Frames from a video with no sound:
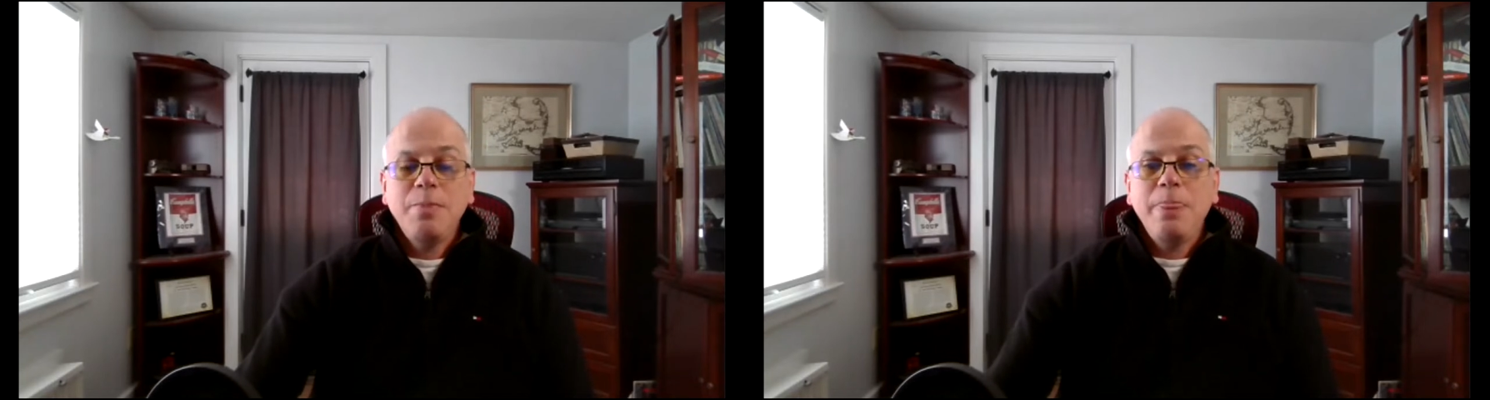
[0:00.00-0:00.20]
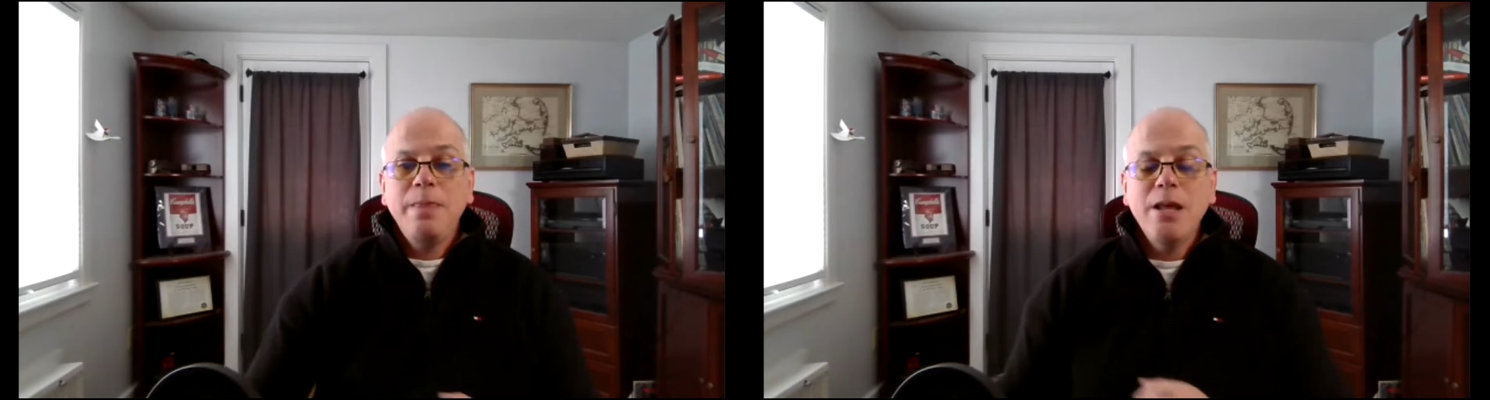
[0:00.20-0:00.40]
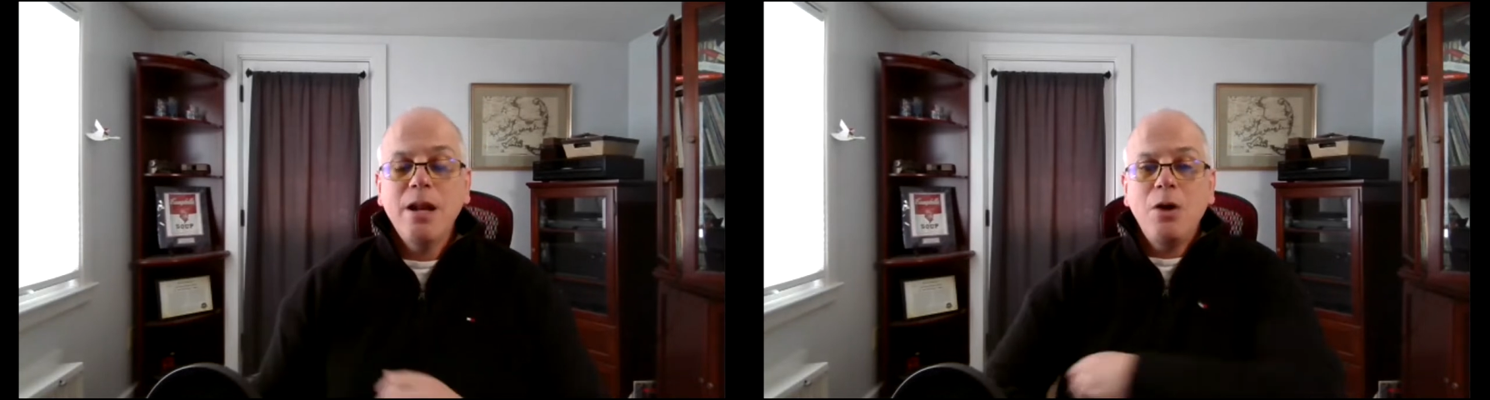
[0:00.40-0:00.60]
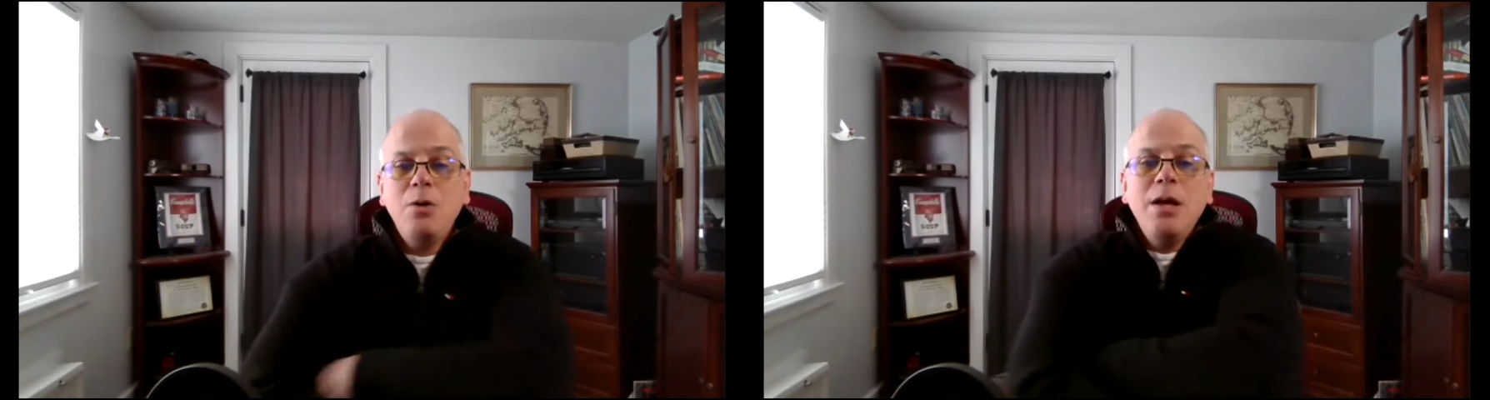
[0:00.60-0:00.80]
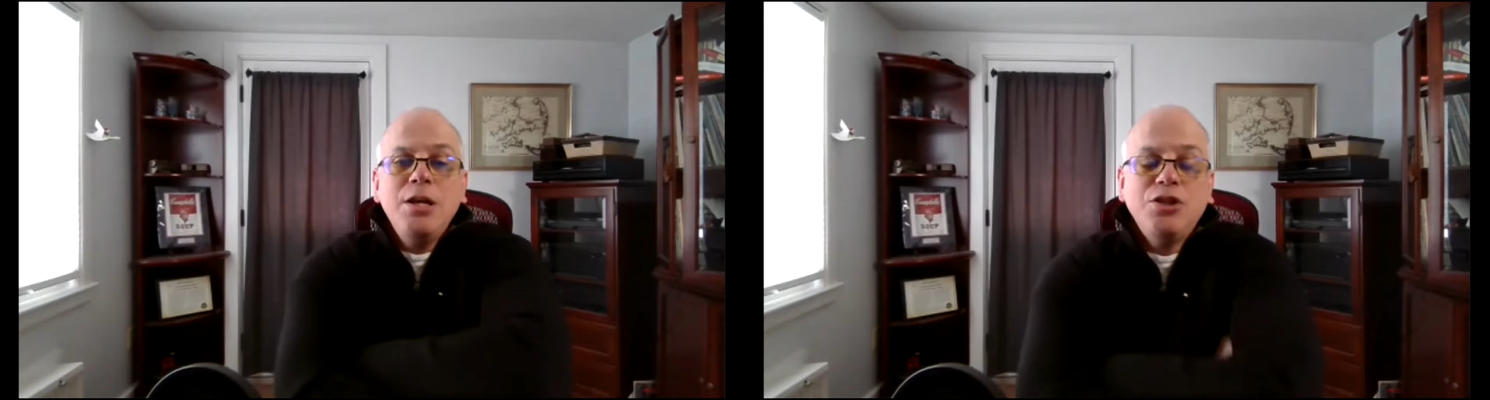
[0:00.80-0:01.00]
You know,
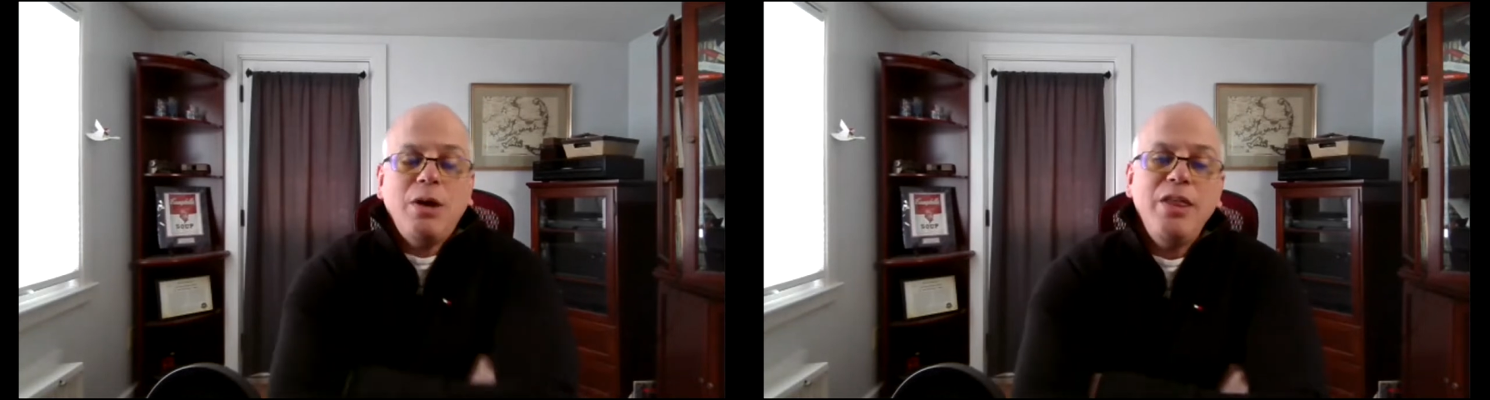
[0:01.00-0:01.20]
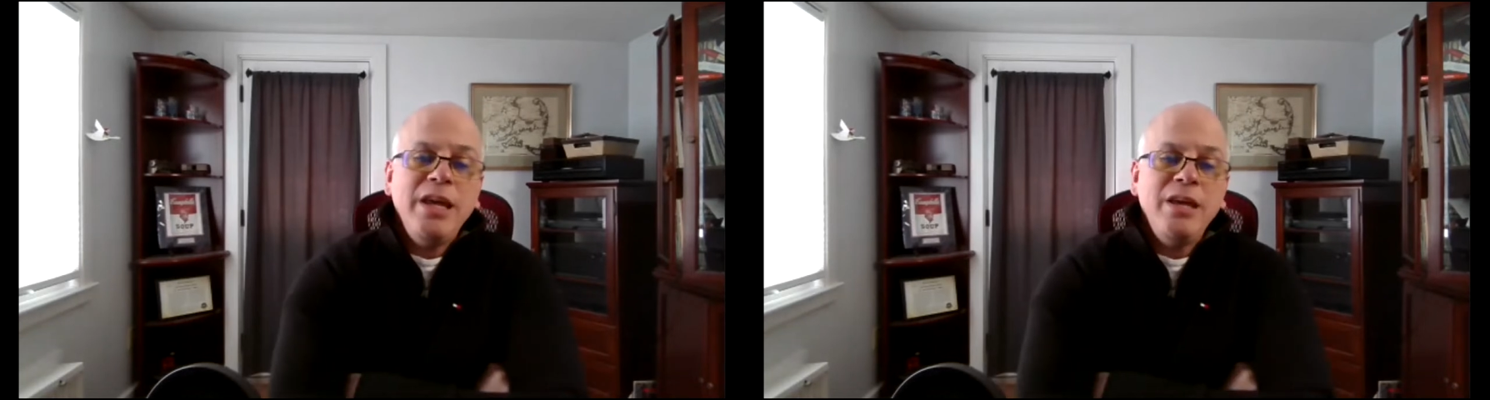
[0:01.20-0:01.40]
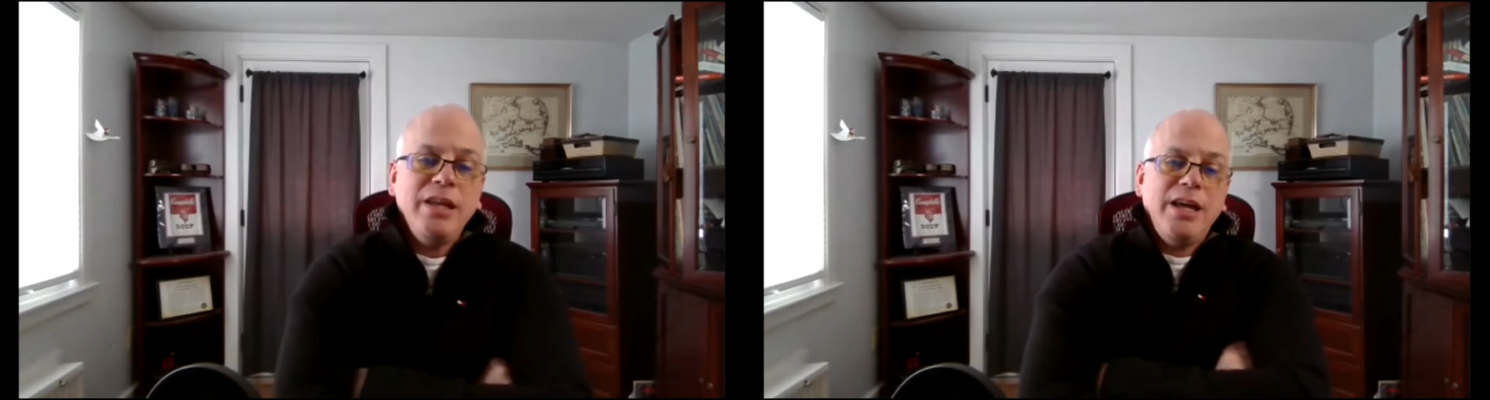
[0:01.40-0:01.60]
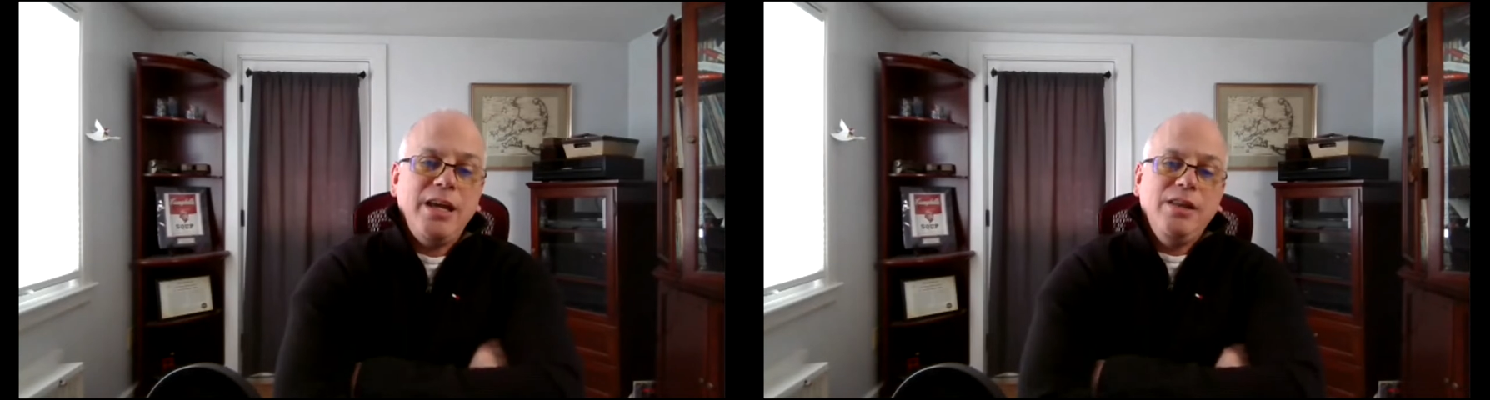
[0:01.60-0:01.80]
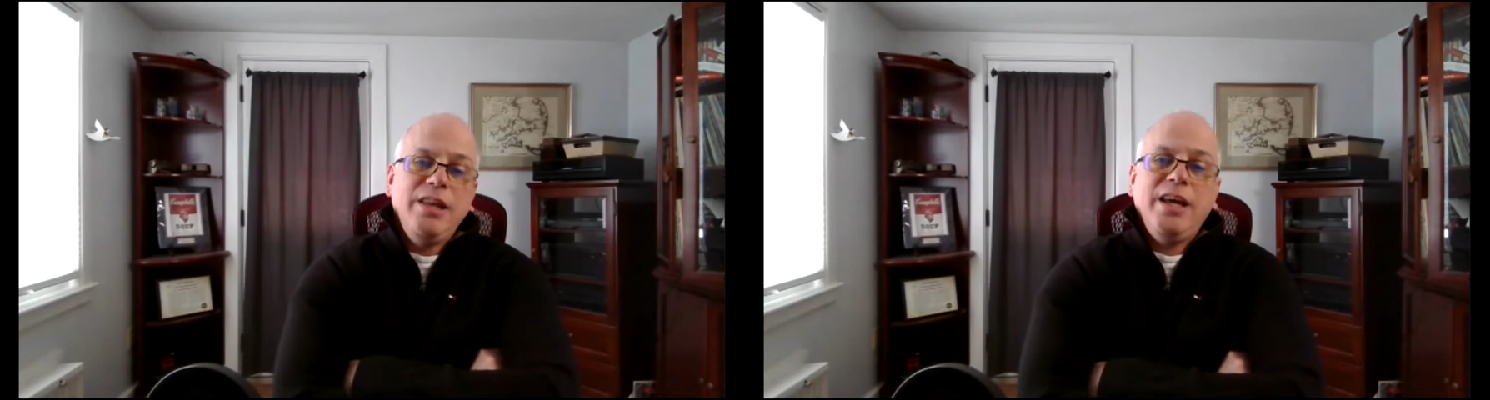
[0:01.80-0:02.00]
so I think
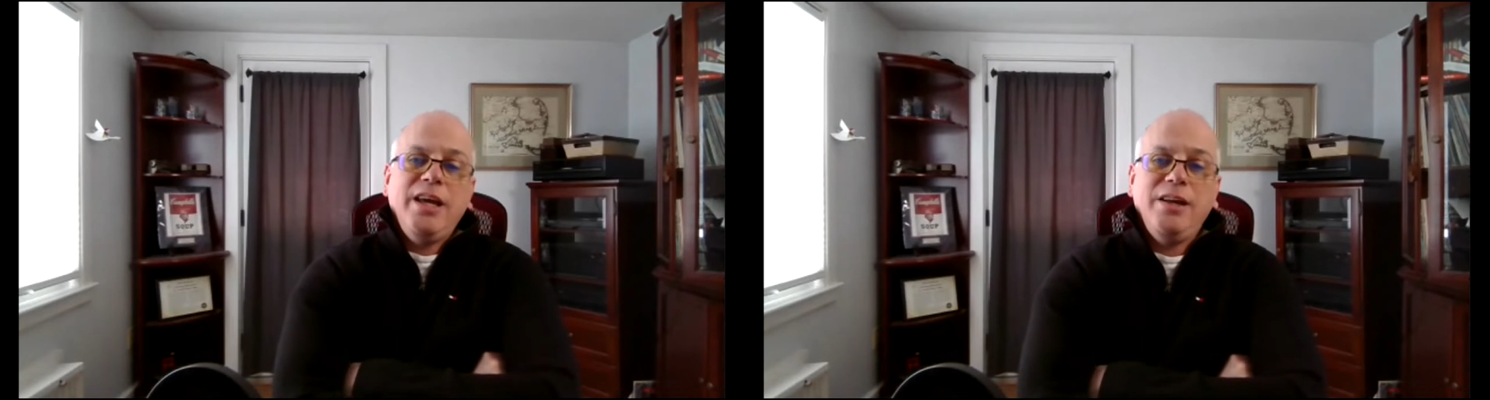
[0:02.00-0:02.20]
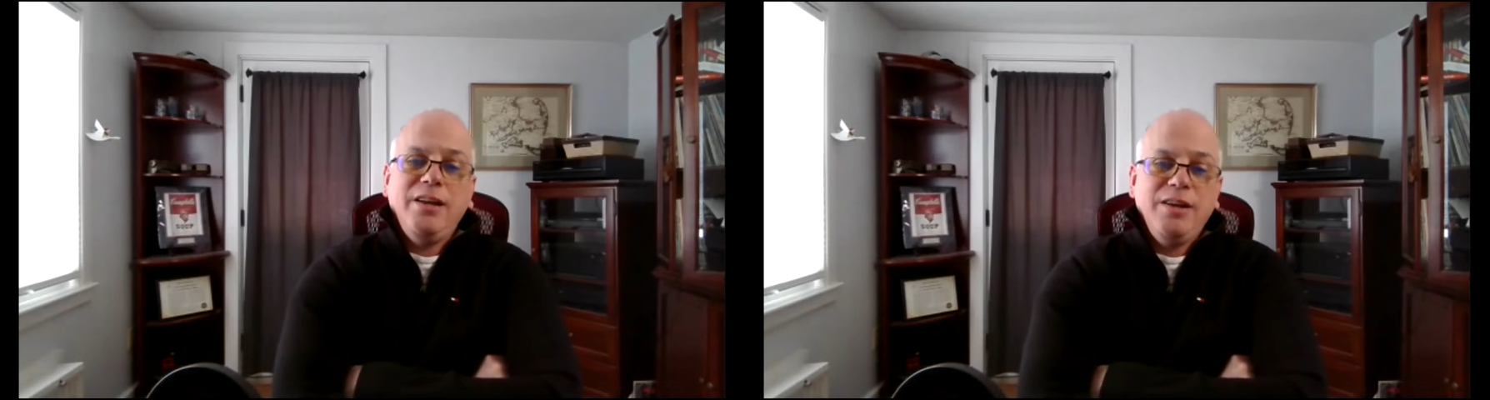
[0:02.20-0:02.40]
that